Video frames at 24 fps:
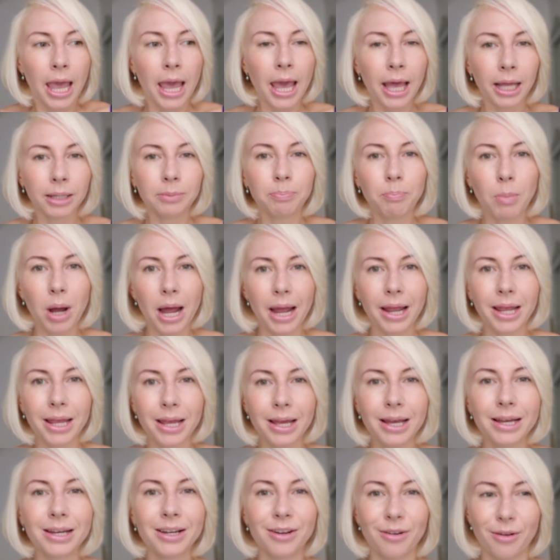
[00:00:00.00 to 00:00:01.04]
at my
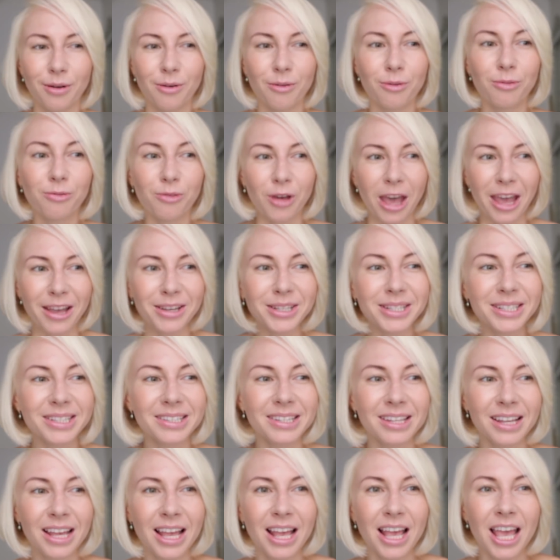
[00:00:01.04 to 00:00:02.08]

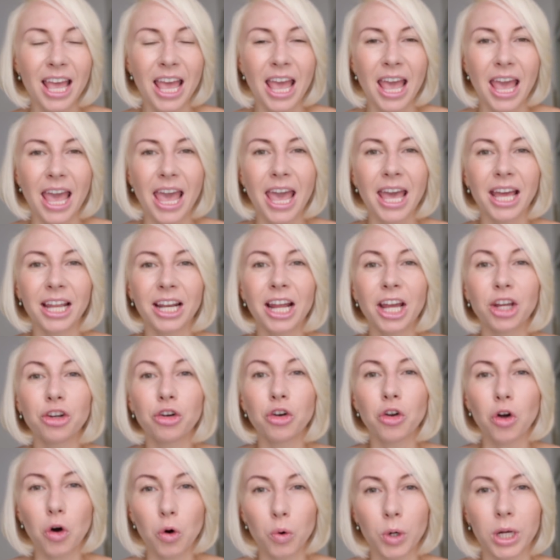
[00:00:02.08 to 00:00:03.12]
face, and I
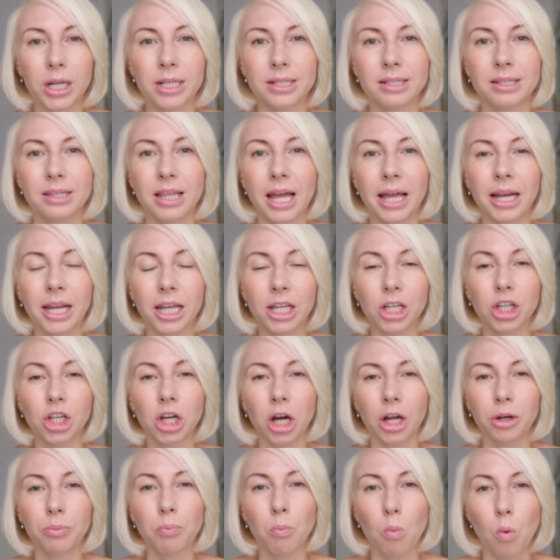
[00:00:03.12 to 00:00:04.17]
noticed that it
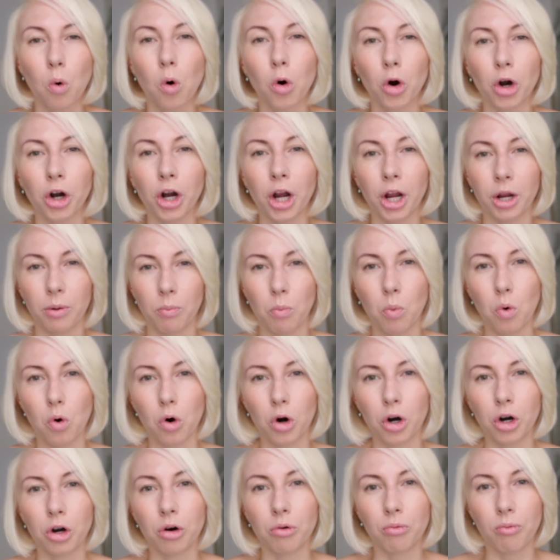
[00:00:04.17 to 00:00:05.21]
got more and
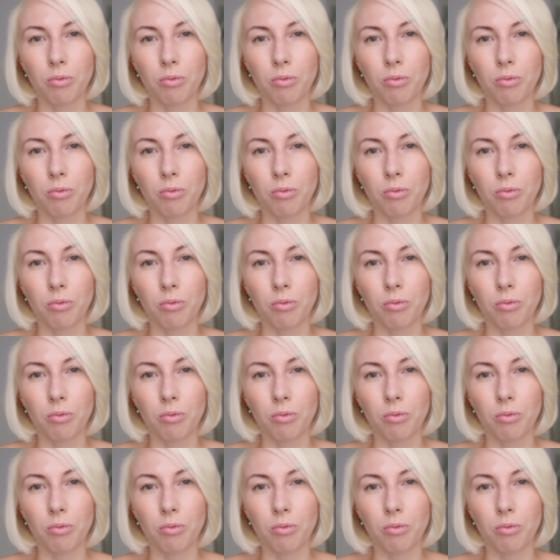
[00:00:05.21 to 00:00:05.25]
more